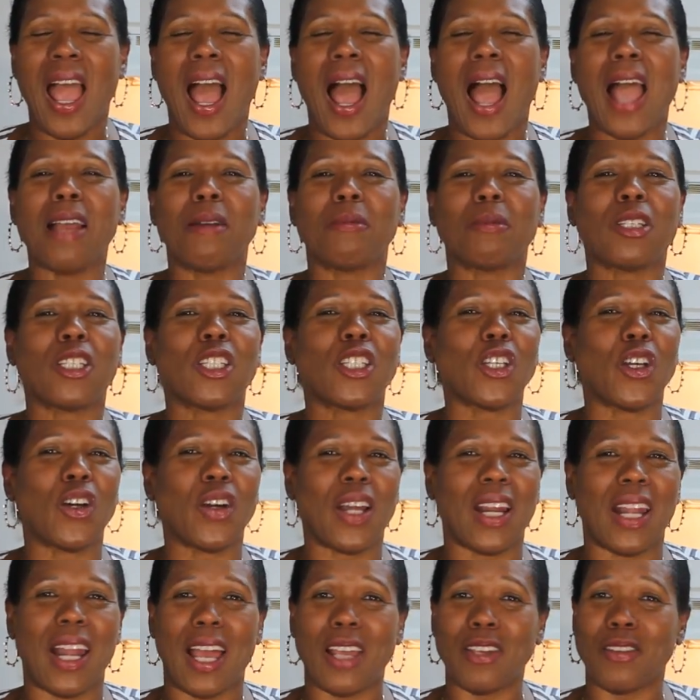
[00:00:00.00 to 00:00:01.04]
I am so
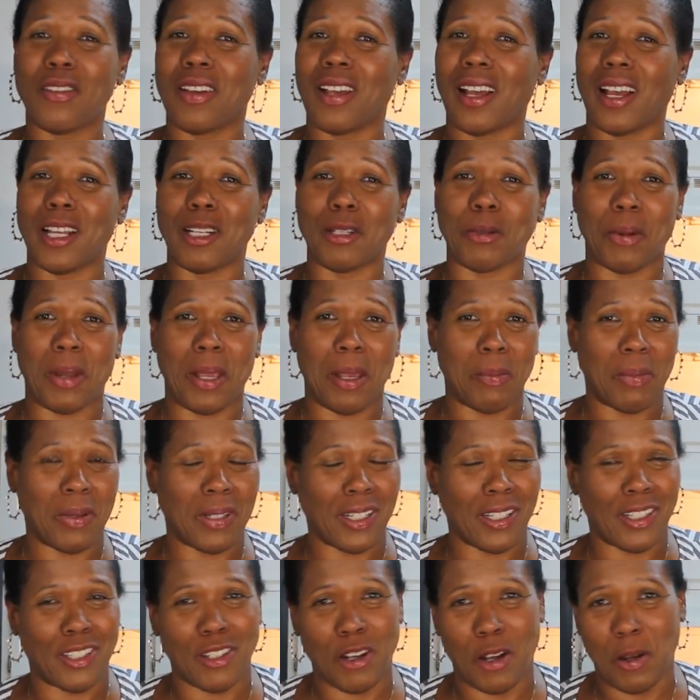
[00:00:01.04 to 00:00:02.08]
glad you guys were able
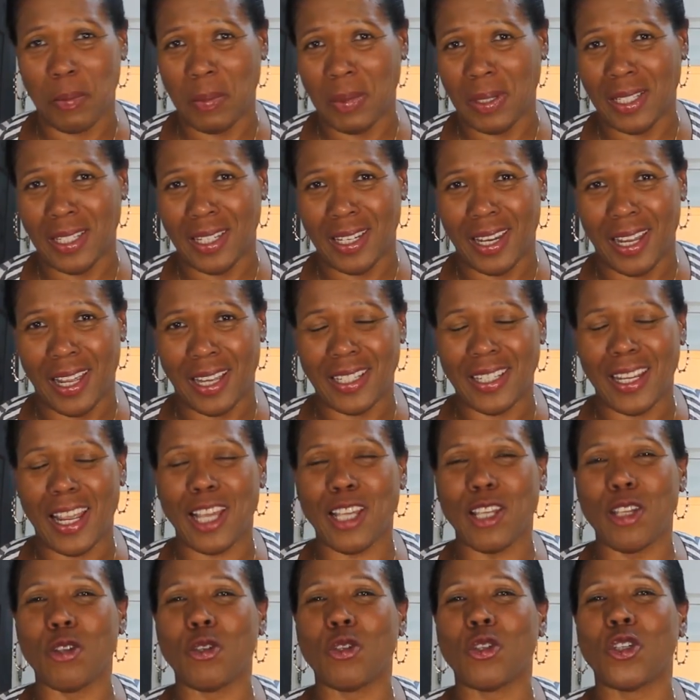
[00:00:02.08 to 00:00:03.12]
to join me today.
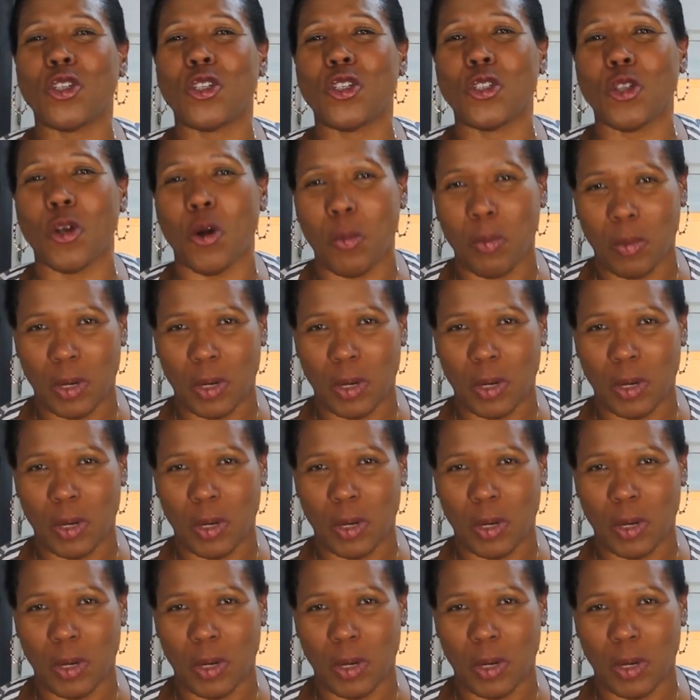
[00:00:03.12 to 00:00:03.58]
Thank you so